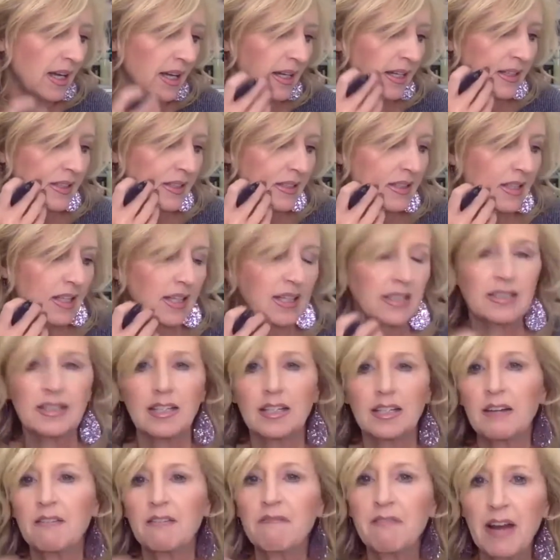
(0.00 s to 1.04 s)
is
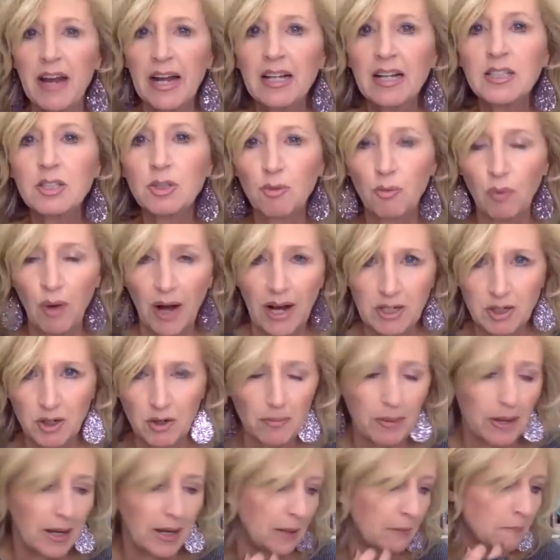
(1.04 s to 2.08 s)
an advanced
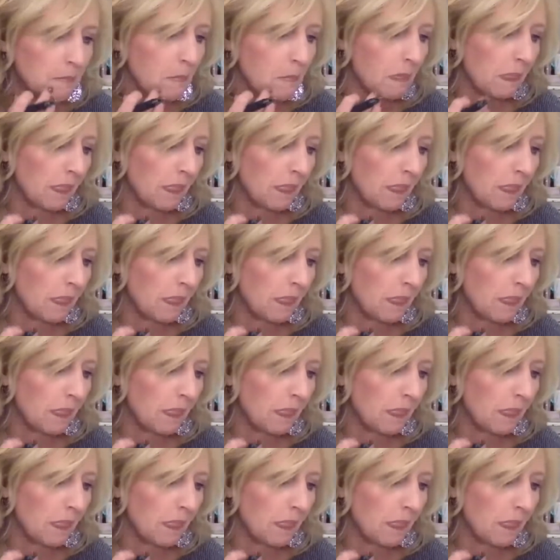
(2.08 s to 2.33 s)
regimen